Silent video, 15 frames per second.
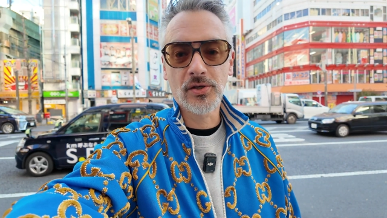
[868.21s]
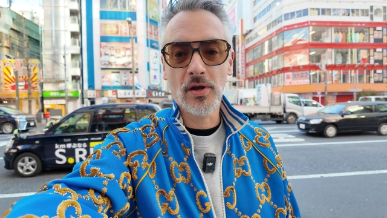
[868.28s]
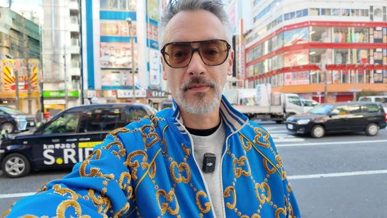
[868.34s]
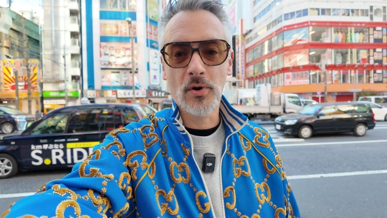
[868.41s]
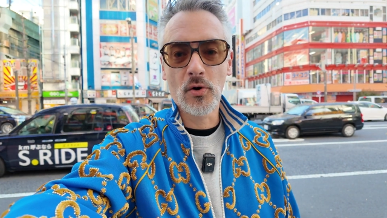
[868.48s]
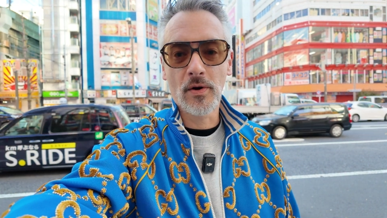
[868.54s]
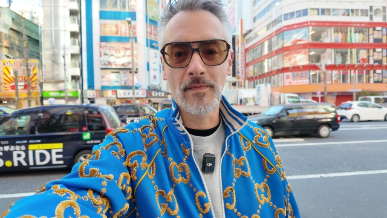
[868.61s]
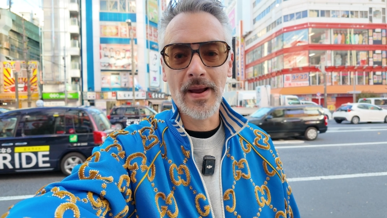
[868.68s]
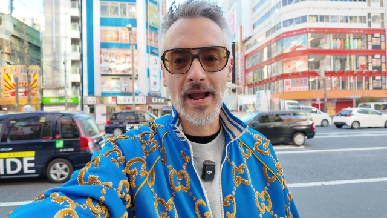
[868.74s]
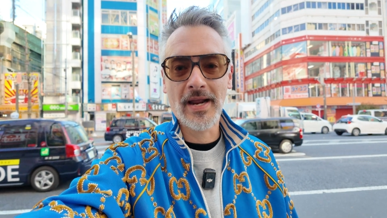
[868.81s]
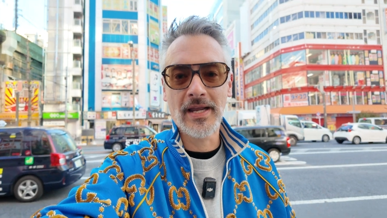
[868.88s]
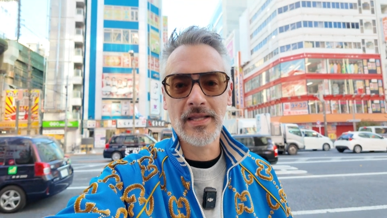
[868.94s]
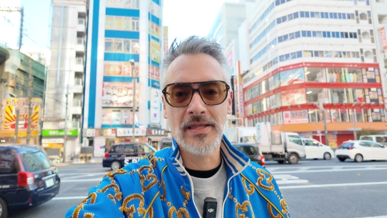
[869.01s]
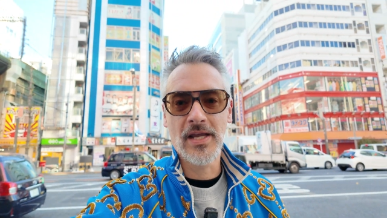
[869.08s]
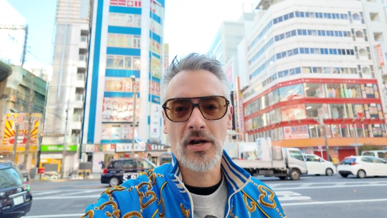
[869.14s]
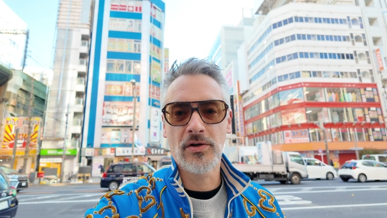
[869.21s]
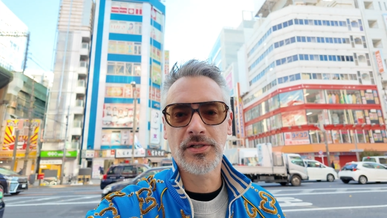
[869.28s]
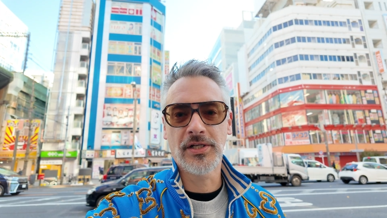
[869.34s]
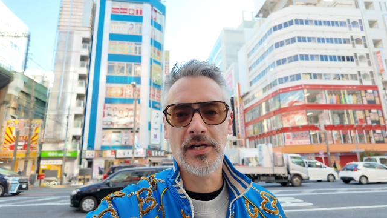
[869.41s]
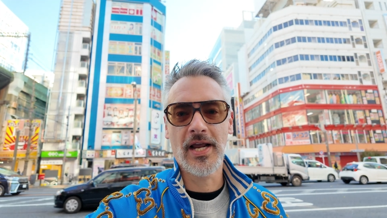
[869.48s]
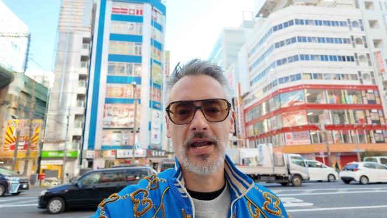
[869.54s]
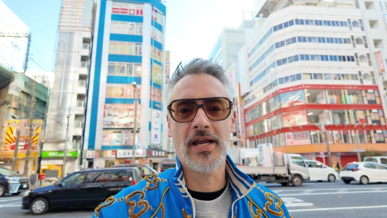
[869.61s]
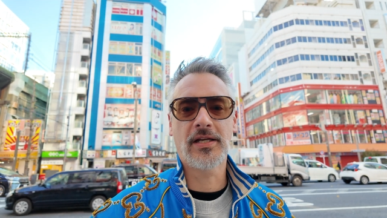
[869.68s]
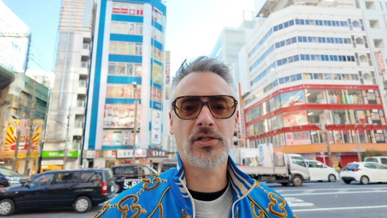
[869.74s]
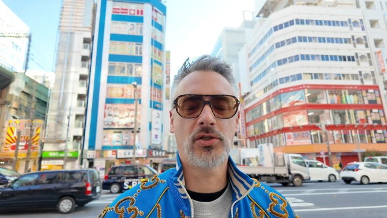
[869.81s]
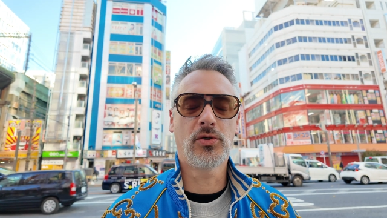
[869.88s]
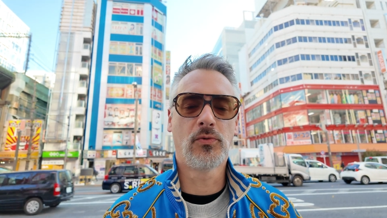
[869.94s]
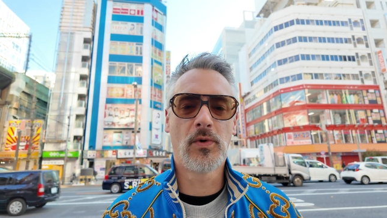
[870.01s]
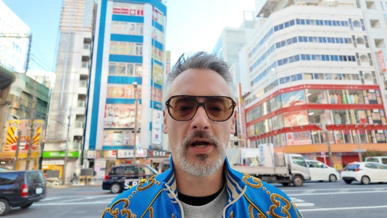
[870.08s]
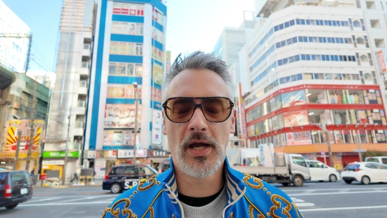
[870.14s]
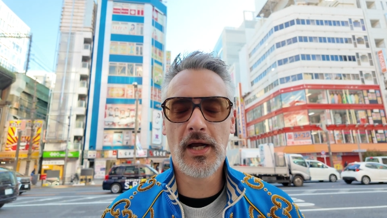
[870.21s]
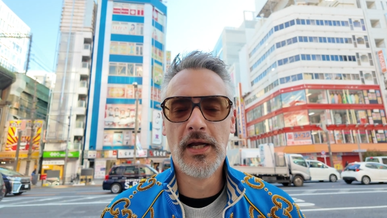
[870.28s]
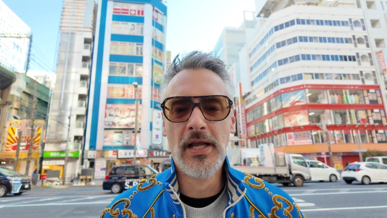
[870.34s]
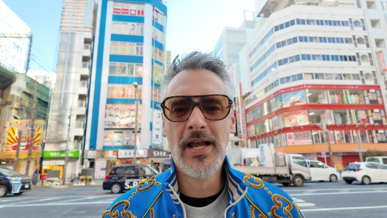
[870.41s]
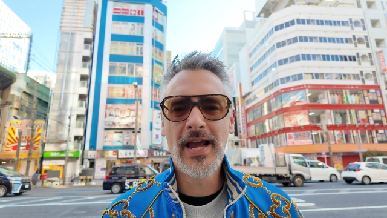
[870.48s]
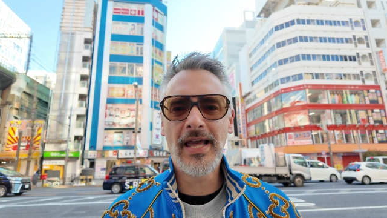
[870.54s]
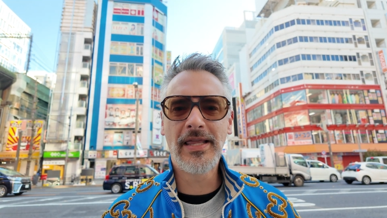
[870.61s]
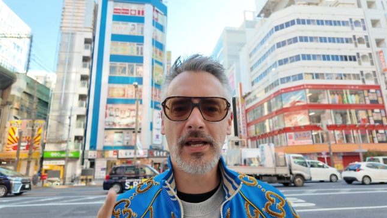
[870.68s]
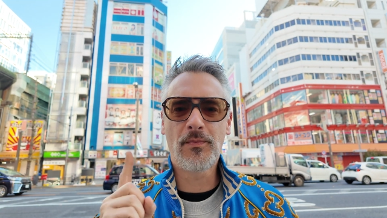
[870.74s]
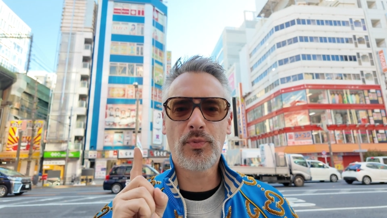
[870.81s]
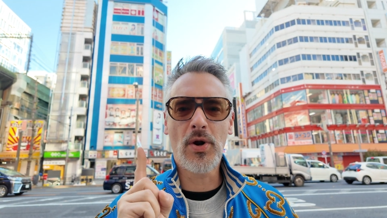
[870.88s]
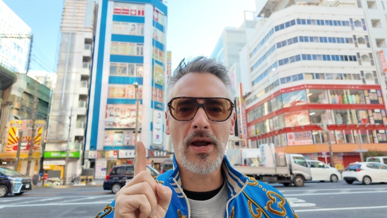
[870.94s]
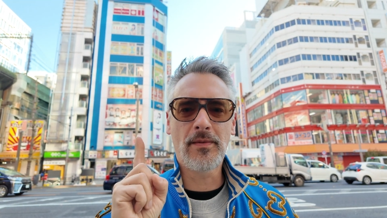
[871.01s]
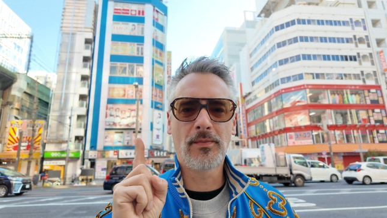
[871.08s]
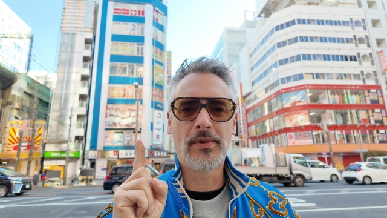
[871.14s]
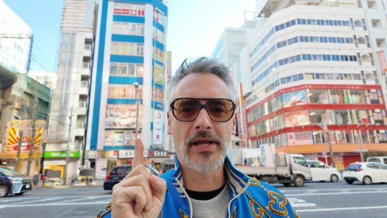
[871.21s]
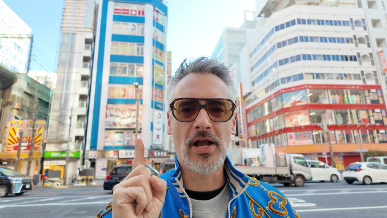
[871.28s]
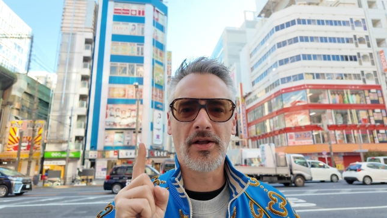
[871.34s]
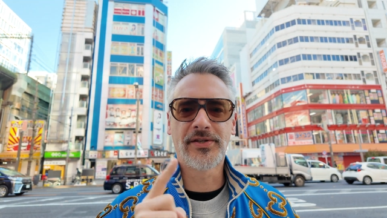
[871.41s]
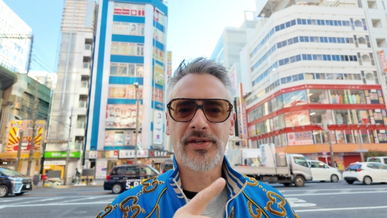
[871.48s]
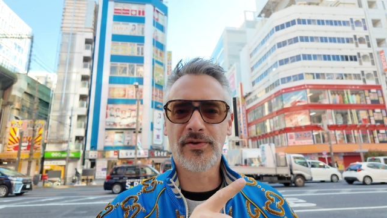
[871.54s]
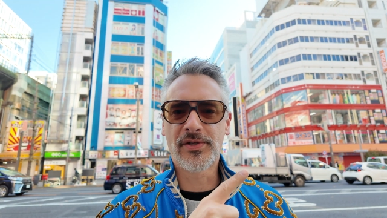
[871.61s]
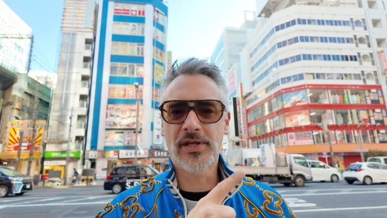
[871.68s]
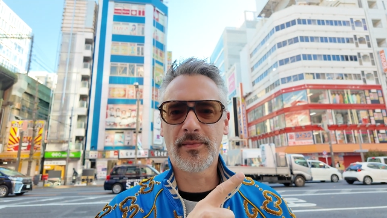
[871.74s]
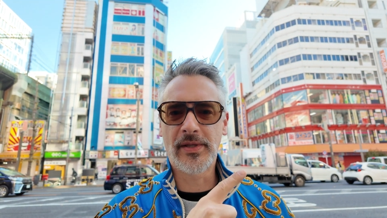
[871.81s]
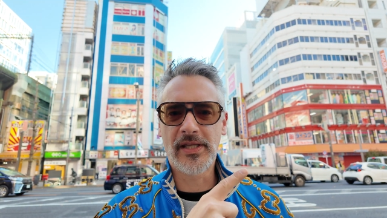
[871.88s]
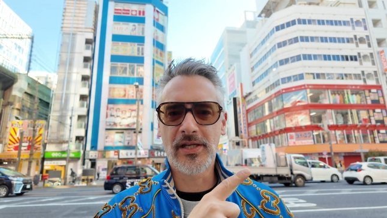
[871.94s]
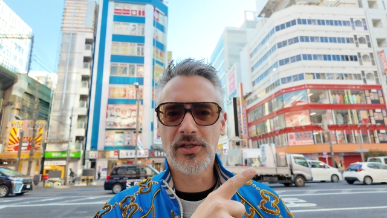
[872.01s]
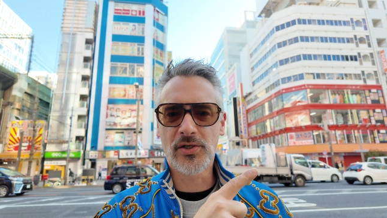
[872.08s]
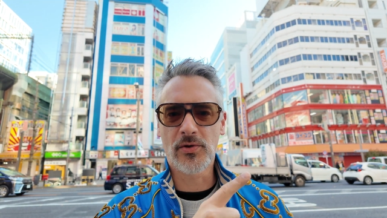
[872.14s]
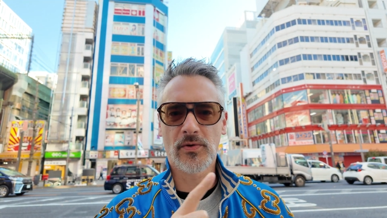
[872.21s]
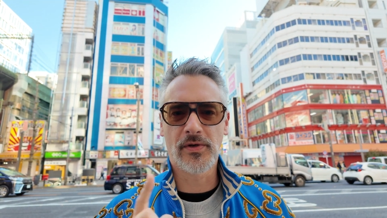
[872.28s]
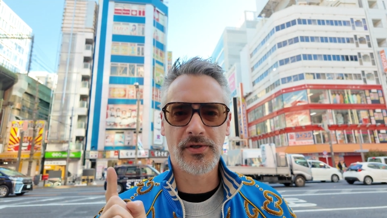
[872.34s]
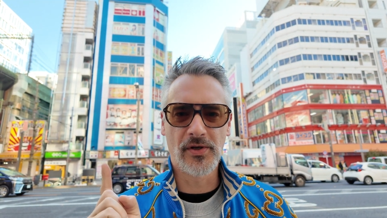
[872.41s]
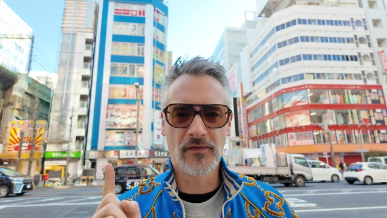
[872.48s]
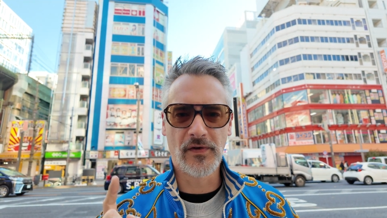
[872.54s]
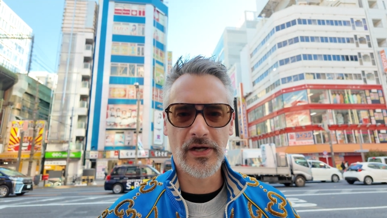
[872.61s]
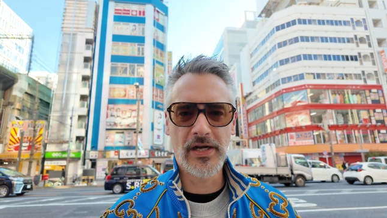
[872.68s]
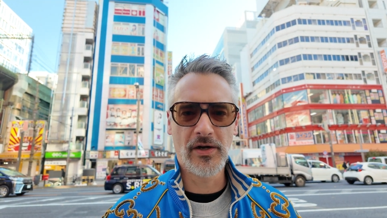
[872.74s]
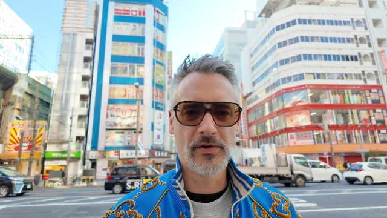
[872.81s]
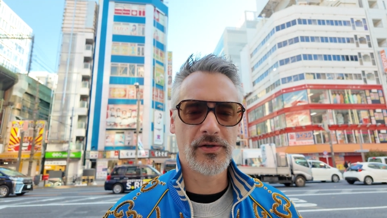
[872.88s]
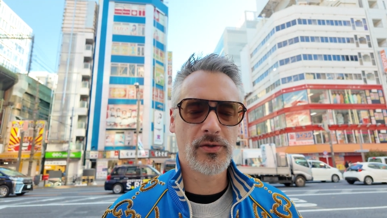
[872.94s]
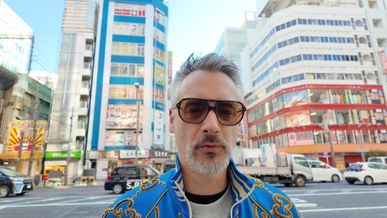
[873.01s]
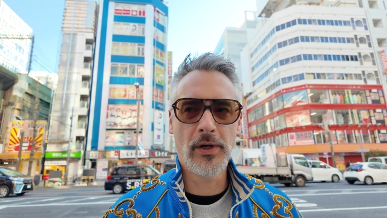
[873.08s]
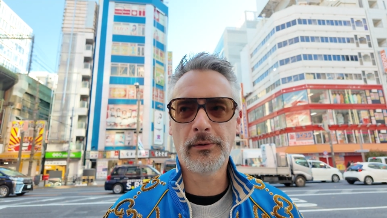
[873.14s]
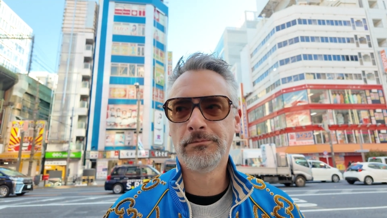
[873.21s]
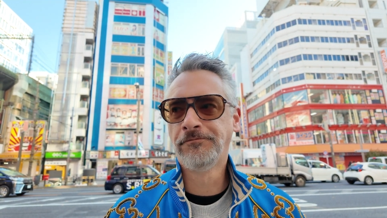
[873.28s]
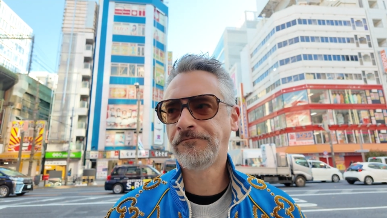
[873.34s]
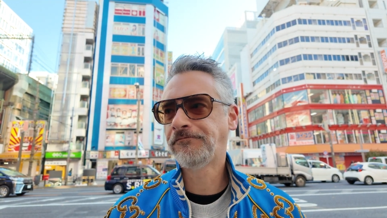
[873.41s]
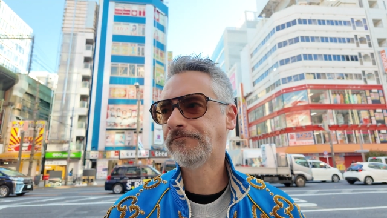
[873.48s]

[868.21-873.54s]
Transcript: So I'm going back in there today to, uh, and then probably also some of these stores over here as well.